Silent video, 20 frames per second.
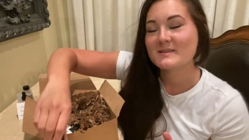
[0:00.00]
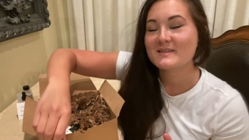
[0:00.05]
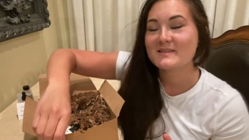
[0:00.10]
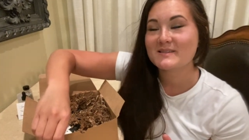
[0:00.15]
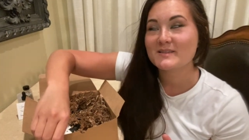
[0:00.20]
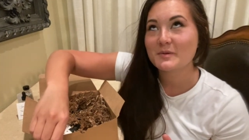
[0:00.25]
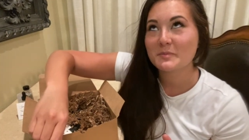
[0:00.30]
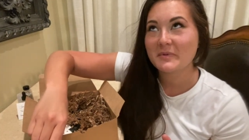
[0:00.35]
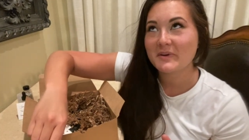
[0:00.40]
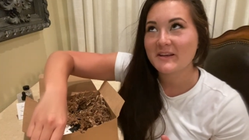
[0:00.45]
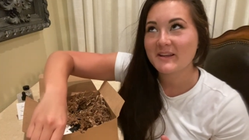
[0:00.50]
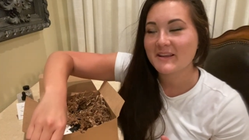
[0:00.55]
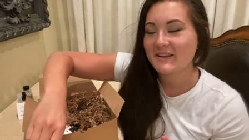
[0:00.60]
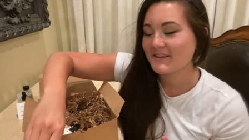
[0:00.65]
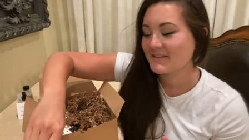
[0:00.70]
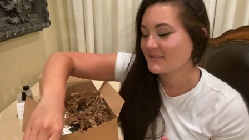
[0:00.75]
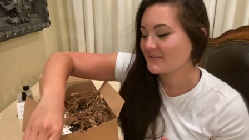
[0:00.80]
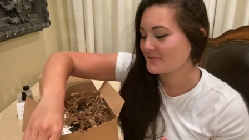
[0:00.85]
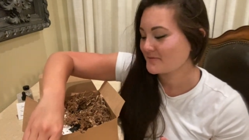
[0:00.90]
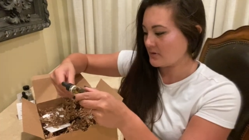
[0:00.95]
So pretty.
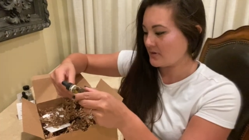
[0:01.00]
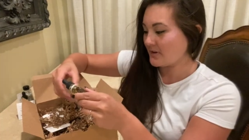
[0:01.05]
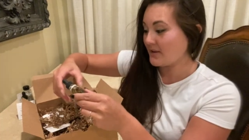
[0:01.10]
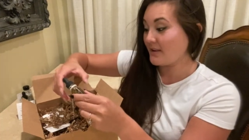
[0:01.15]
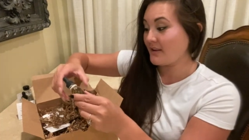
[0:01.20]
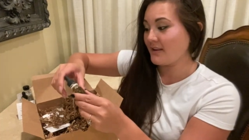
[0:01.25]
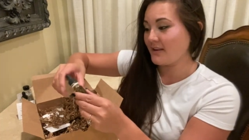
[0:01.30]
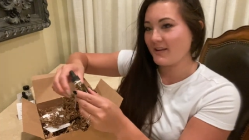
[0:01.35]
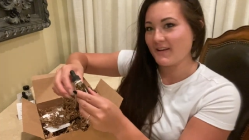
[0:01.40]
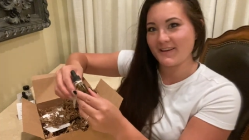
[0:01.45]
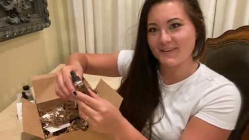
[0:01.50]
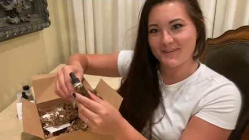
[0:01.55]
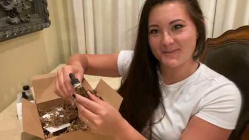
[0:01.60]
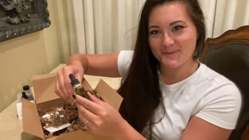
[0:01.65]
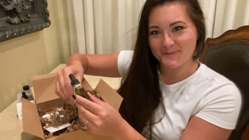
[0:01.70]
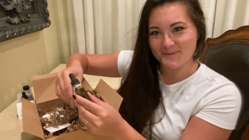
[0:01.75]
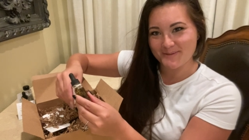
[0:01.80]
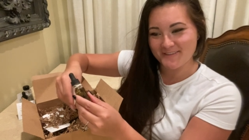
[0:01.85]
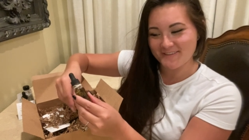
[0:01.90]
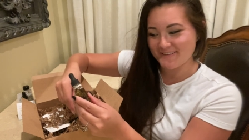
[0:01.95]
Luck
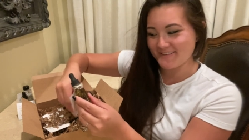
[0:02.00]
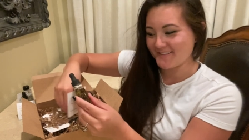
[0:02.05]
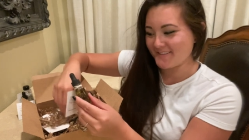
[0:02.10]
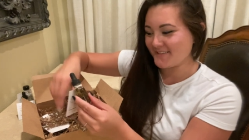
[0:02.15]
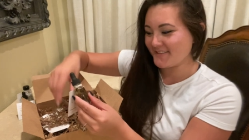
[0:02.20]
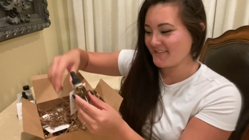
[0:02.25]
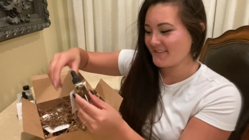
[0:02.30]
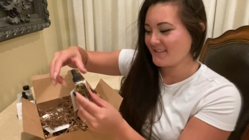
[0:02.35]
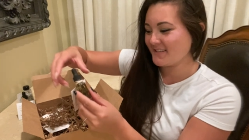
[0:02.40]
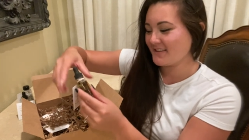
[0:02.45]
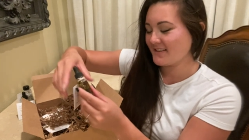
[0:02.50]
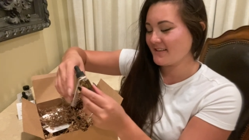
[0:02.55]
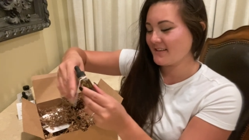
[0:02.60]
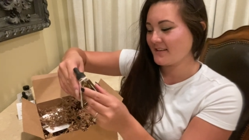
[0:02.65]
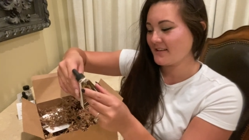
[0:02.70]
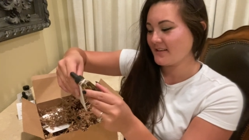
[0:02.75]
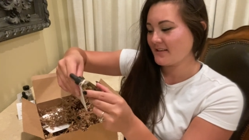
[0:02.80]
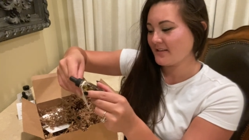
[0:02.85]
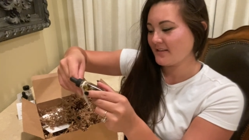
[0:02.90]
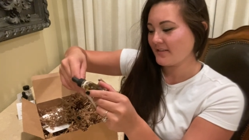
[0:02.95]
oil.
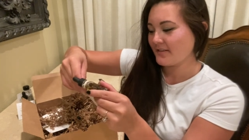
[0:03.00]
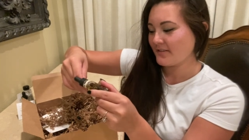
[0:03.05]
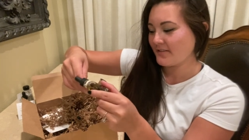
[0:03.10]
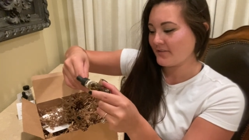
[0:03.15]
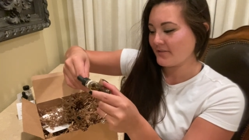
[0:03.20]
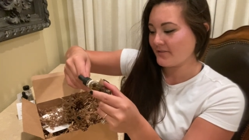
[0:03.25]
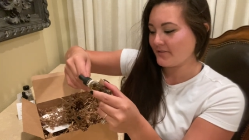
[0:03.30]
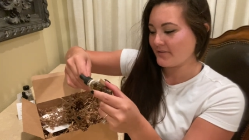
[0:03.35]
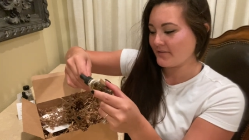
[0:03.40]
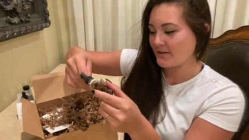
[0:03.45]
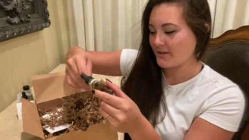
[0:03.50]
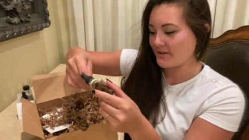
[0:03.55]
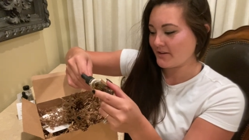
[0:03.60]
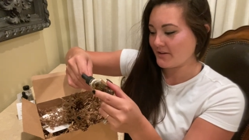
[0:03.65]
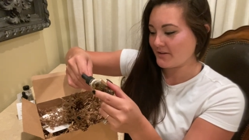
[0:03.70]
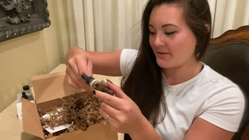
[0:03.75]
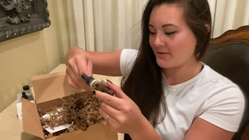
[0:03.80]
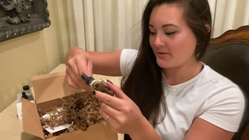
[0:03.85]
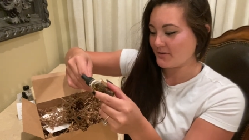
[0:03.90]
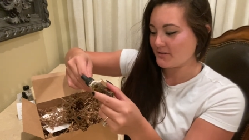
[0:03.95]
Very
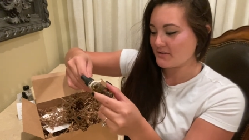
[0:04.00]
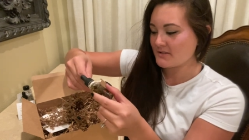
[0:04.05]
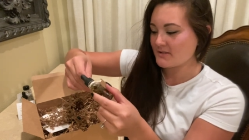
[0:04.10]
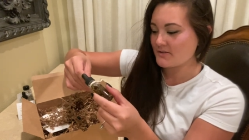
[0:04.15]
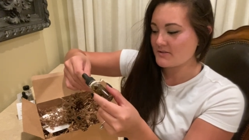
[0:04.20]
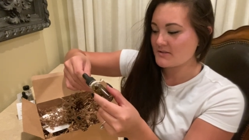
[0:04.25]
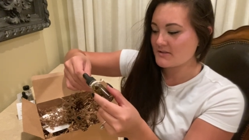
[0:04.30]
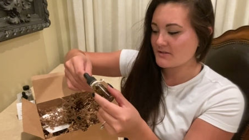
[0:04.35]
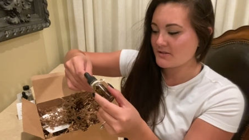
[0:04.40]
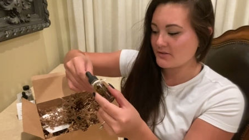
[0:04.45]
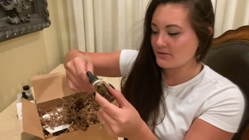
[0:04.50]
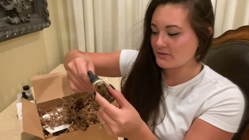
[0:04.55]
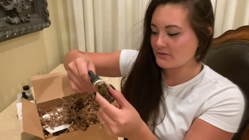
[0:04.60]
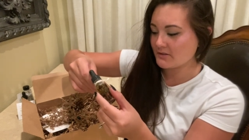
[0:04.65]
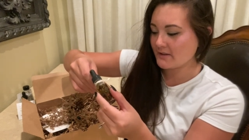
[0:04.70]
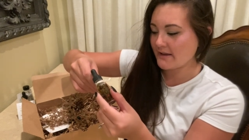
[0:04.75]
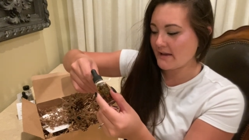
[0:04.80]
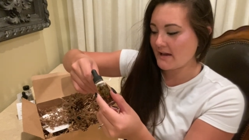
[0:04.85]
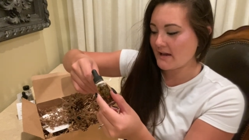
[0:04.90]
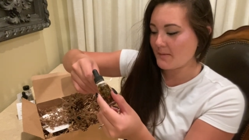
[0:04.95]
cool. So skull
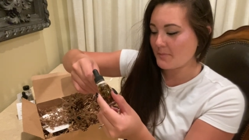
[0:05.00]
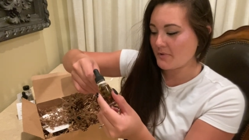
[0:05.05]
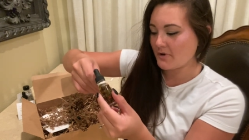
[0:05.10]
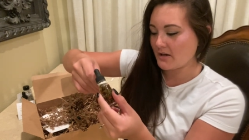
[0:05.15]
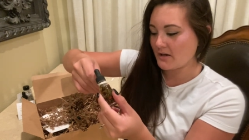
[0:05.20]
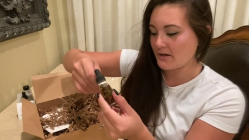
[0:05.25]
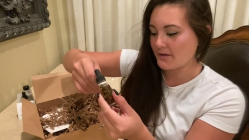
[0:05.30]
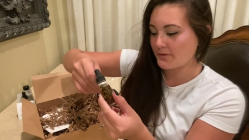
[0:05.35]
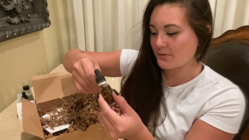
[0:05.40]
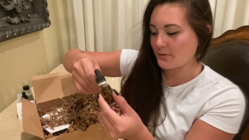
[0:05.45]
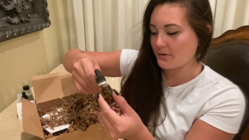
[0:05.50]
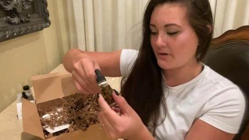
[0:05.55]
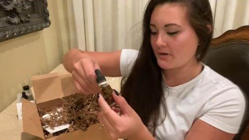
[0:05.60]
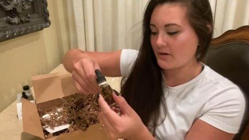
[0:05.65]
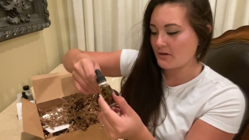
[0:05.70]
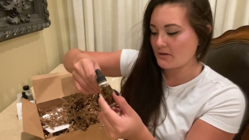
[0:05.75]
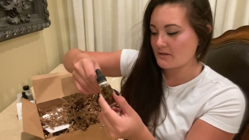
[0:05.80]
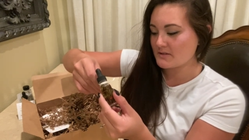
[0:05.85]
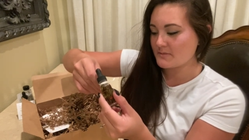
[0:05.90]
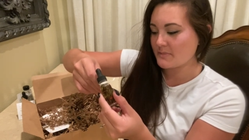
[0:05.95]
cap, hawthorn,
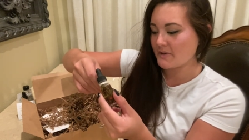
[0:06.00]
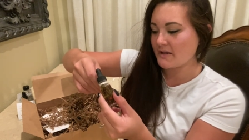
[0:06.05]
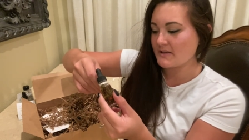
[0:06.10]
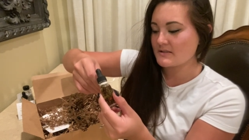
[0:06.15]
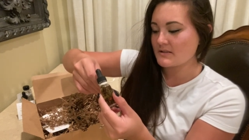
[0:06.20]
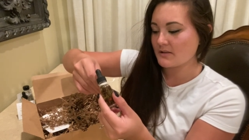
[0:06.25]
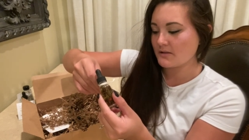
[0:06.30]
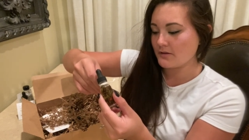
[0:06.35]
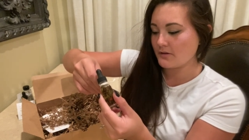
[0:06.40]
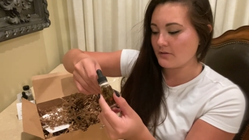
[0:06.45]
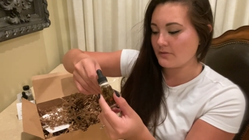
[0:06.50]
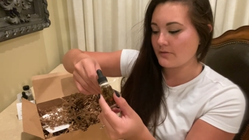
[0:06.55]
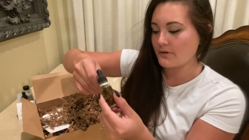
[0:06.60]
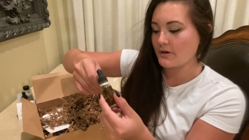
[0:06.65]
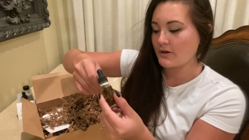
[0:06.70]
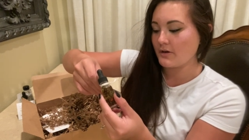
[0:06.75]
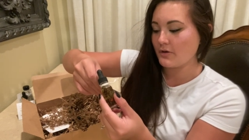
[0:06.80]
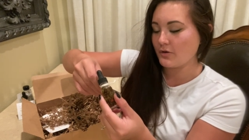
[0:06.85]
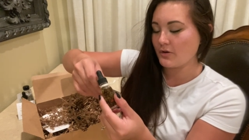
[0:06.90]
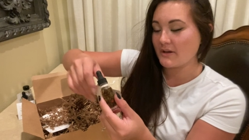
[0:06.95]
allspice,
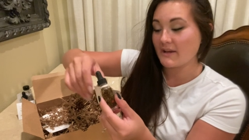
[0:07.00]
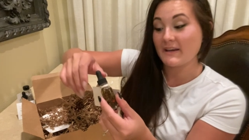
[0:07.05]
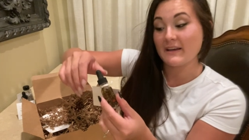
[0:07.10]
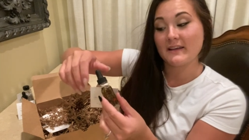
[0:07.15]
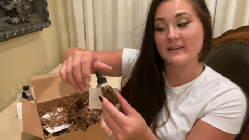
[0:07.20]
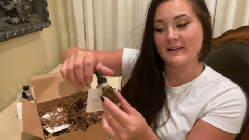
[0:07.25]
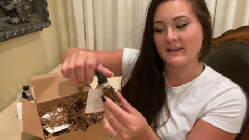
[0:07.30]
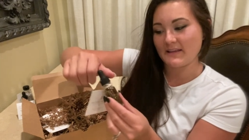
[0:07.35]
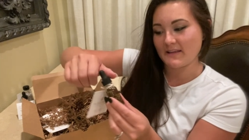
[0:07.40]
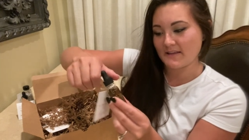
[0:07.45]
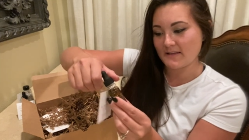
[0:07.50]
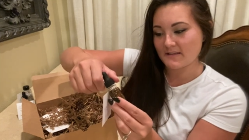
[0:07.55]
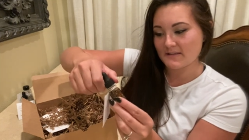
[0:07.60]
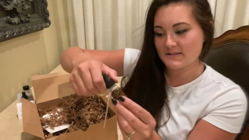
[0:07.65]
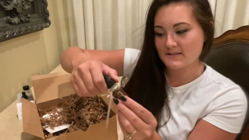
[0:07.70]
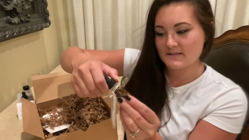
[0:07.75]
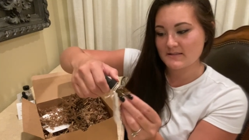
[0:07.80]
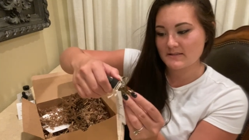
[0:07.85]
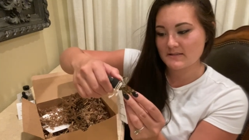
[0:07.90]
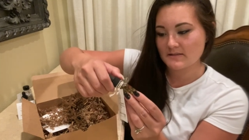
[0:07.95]
clover, oak, and
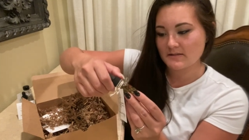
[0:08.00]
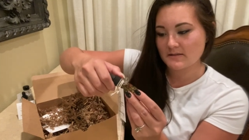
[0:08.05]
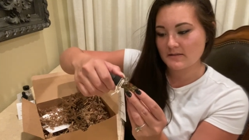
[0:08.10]
anise